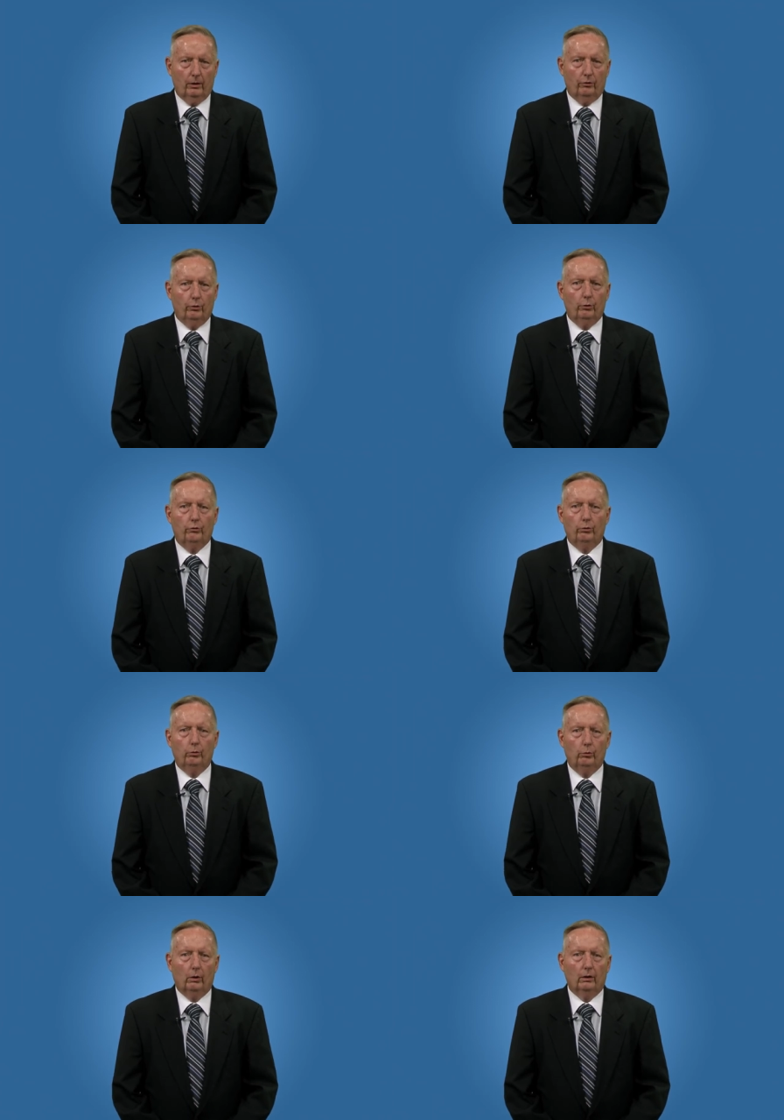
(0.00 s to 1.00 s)
due
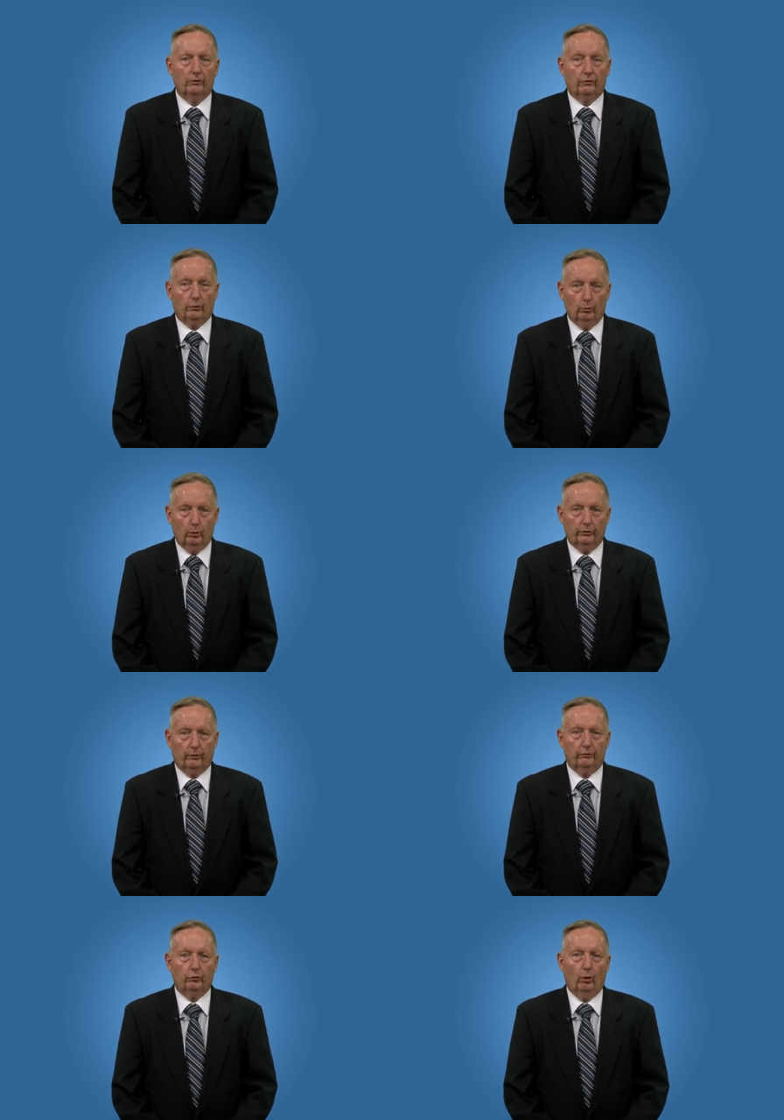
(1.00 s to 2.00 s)
to schools
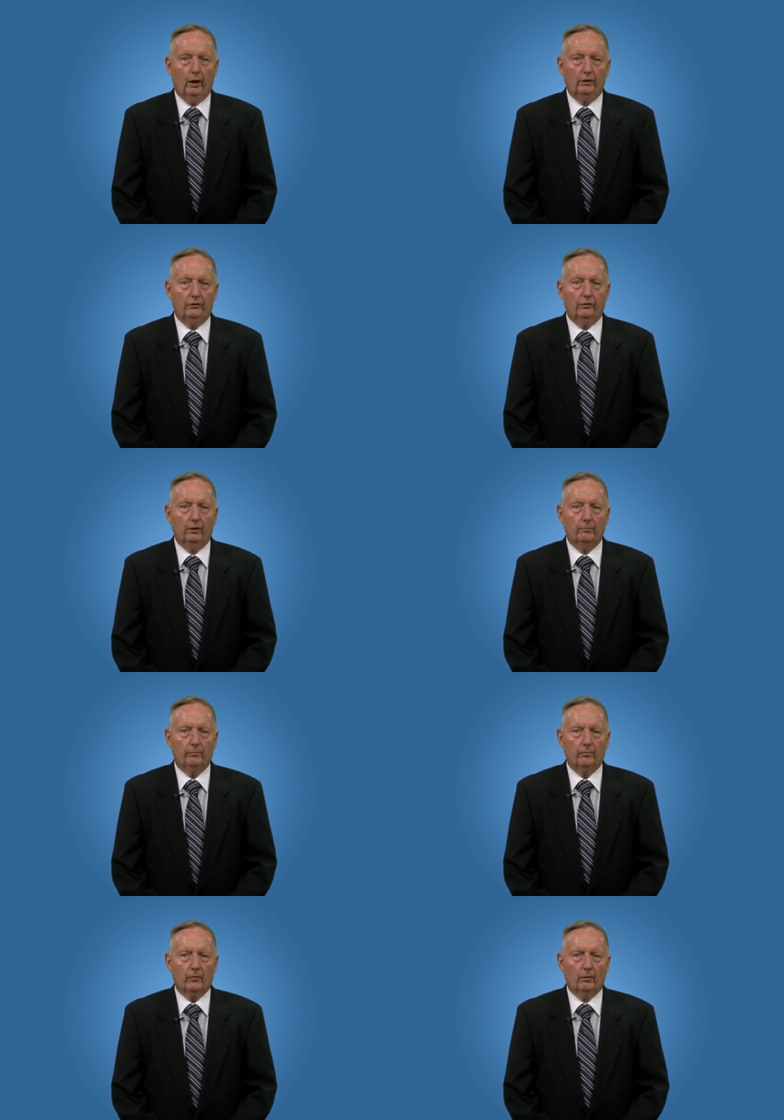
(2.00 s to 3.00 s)
of choice
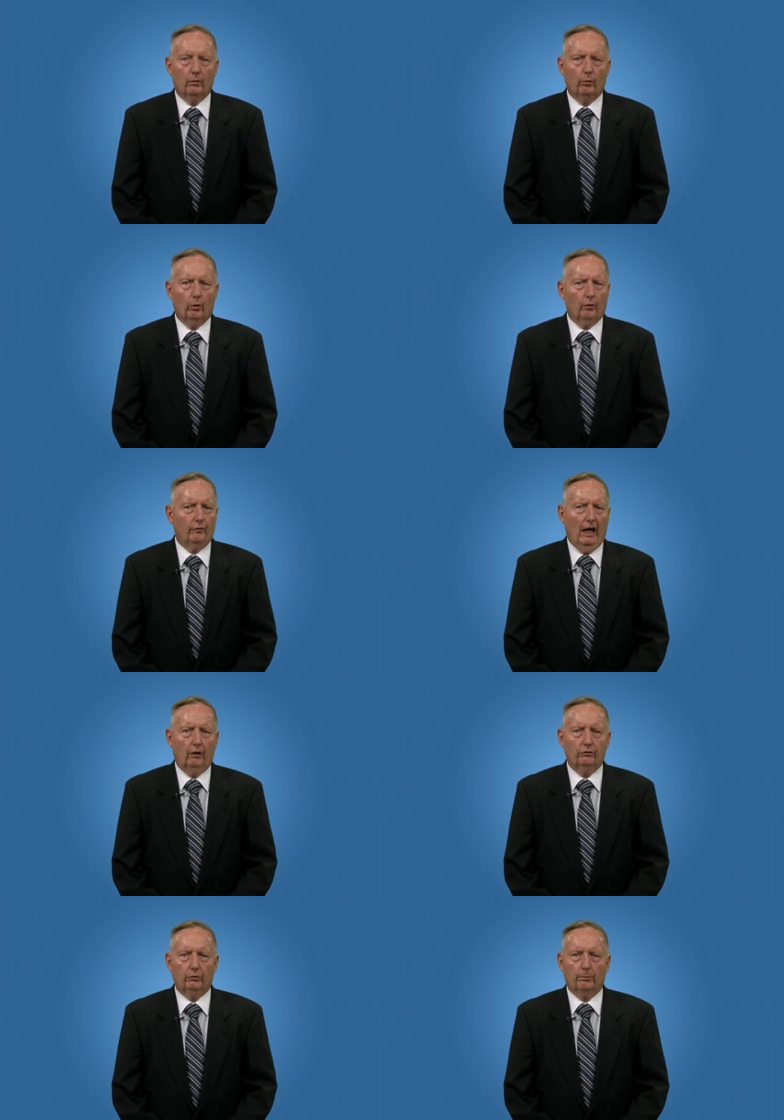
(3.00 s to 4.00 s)
or
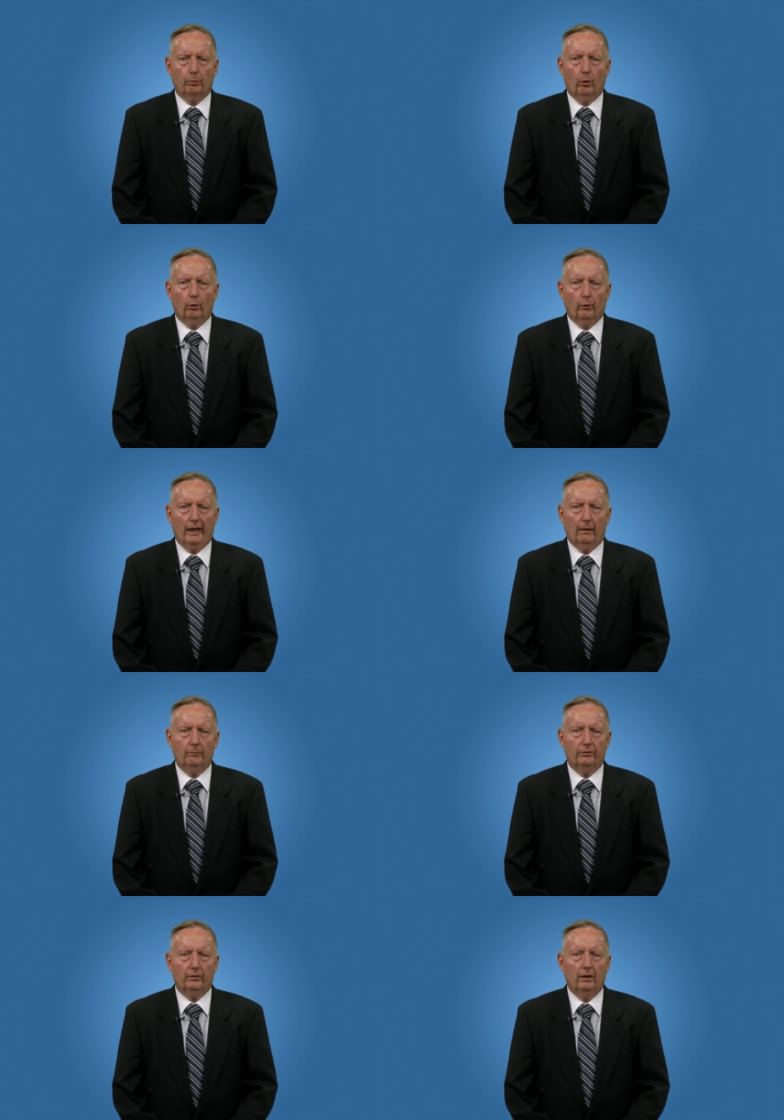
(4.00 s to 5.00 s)
voucher
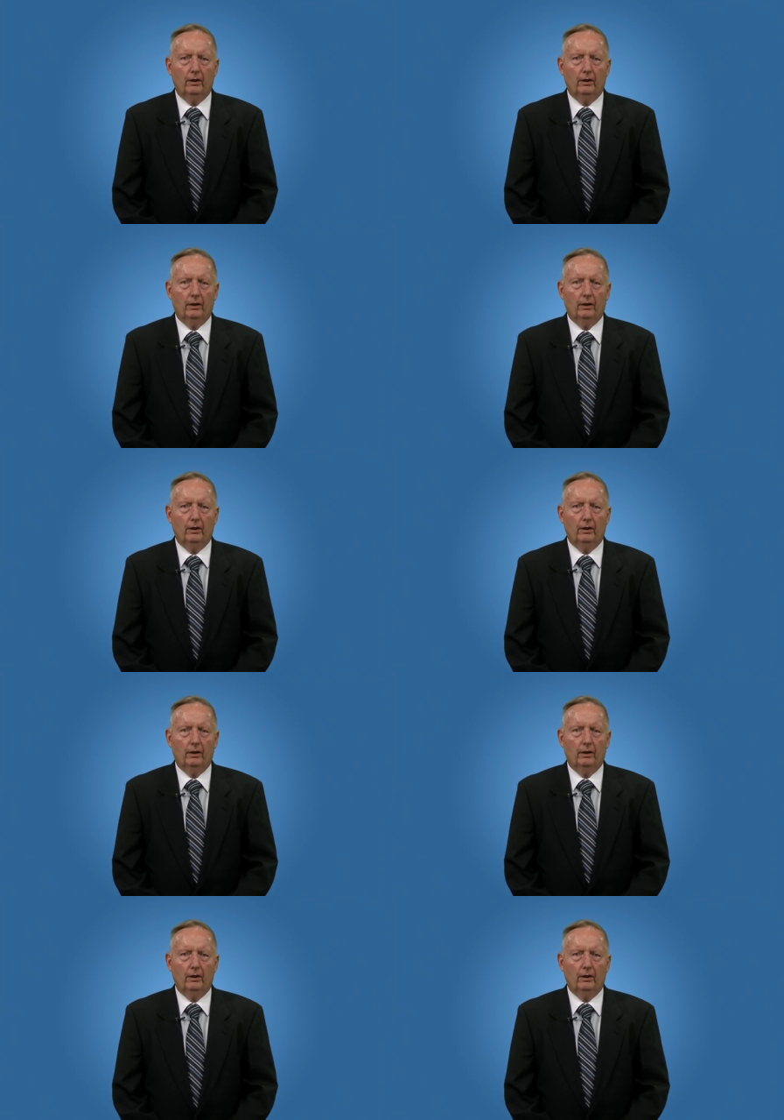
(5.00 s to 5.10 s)
programs